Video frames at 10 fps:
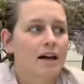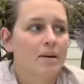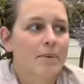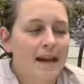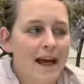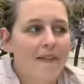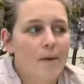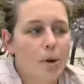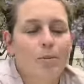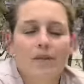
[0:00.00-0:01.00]
But at
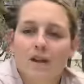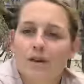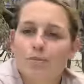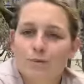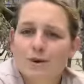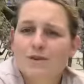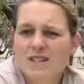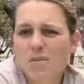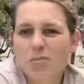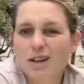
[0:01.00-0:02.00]
the moment they're sort of
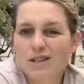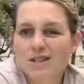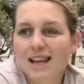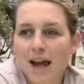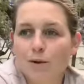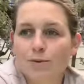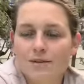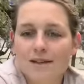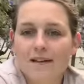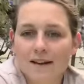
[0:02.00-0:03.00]
temporary, just kennels
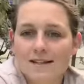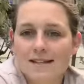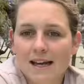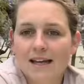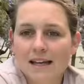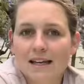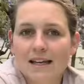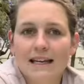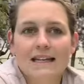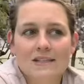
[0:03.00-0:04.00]
that they're staying
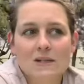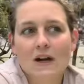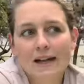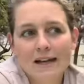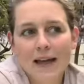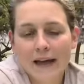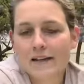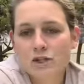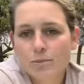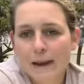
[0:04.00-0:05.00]
in inside
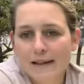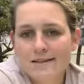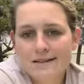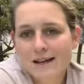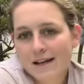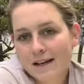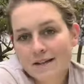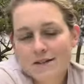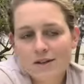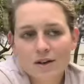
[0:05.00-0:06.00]
caged pens.
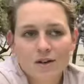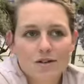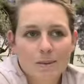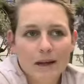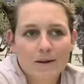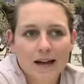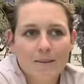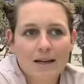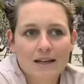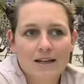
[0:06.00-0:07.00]
So depending on how
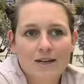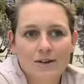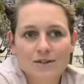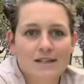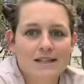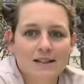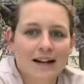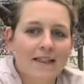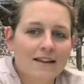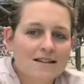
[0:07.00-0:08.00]
many gooselings I
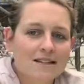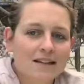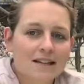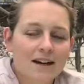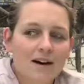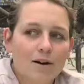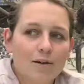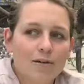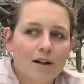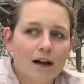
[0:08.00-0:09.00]
get this year,
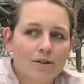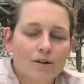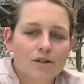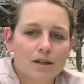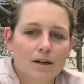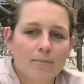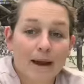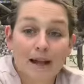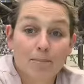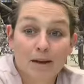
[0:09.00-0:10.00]
I'll look to
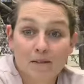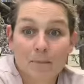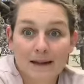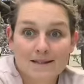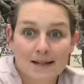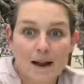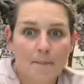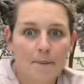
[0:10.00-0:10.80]
make a bit of a better setup.